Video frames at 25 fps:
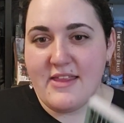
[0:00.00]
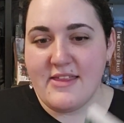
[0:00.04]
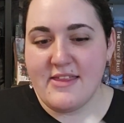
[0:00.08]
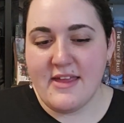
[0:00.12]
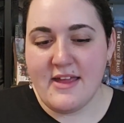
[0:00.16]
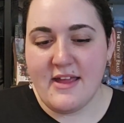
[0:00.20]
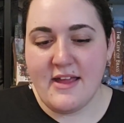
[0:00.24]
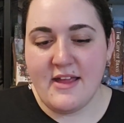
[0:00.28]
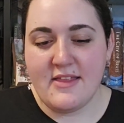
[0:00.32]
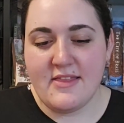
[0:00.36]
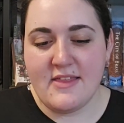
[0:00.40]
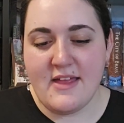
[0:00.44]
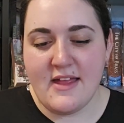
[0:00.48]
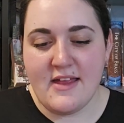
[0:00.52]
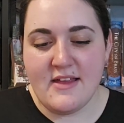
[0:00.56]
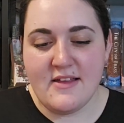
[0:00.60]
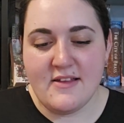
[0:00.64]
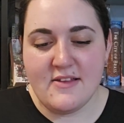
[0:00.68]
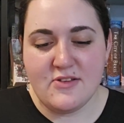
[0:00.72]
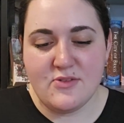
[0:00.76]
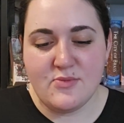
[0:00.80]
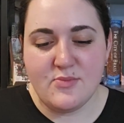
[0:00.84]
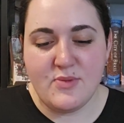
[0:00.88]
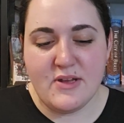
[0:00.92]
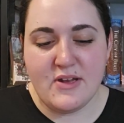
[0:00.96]
think that
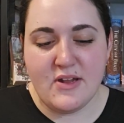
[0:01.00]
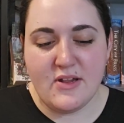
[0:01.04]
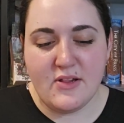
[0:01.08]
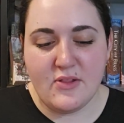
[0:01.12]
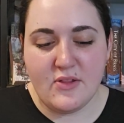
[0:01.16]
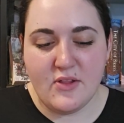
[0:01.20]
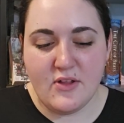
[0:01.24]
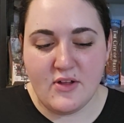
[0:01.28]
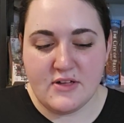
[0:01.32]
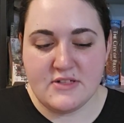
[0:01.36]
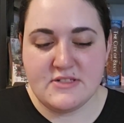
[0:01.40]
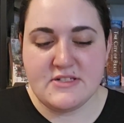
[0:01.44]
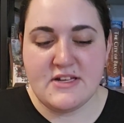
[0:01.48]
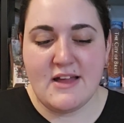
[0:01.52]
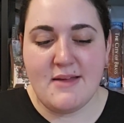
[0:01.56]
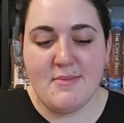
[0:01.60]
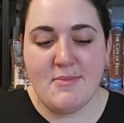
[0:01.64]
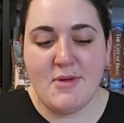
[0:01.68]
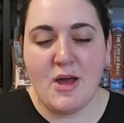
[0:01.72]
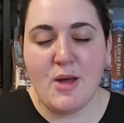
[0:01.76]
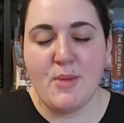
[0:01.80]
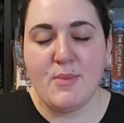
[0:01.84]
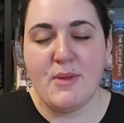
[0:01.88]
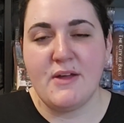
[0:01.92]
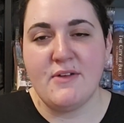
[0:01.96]
it has been a long time
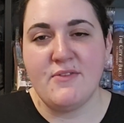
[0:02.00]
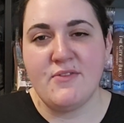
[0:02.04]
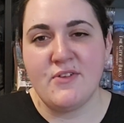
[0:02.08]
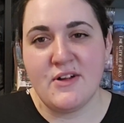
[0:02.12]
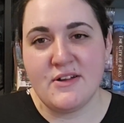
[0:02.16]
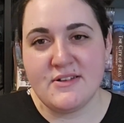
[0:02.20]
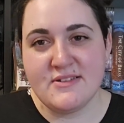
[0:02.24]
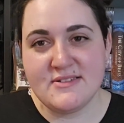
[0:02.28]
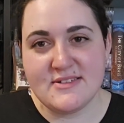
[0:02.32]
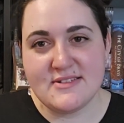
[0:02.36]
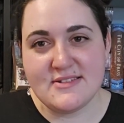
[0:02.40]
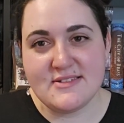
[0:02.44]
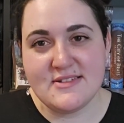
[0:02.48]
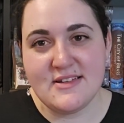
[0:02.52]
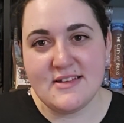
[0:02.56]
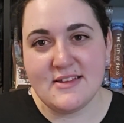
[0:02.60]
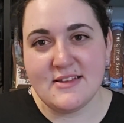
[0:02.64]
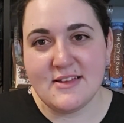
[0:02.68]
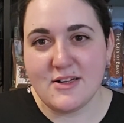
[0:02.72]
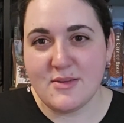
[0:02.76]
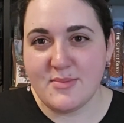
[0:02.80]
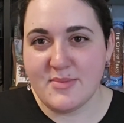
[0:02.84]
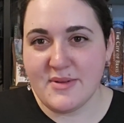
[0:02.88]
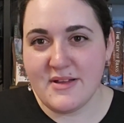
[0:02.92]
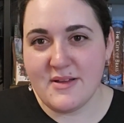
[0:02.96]
coming for us to see a
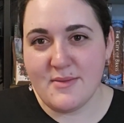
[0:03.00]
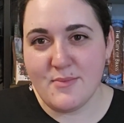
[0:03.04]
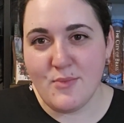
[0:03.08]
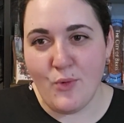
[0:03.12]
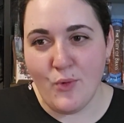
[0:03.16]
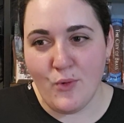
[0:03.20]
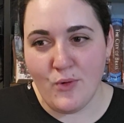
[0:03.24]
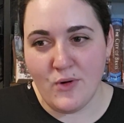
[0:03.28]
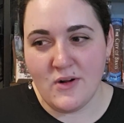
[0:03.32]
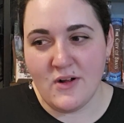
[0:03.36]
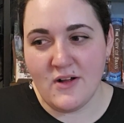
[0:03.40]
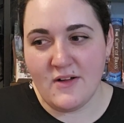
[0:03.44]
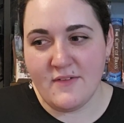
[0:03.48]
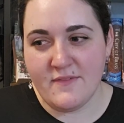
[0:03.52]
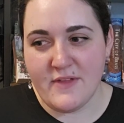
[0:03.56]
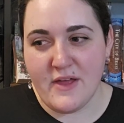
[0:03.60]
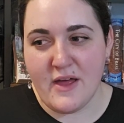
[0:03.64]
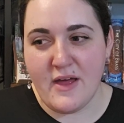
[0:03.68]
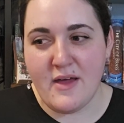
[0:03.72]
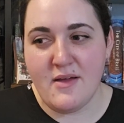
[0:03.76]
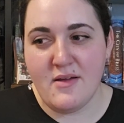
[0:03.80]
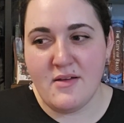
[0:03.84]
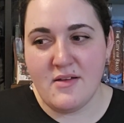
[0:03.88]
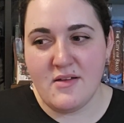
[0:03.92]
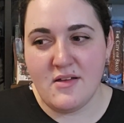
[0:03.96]
little bit more of
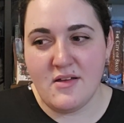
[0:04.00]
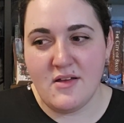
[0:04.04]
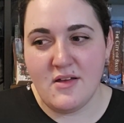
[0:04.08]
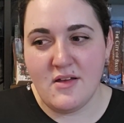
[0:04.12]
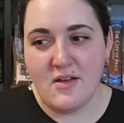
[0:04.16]
that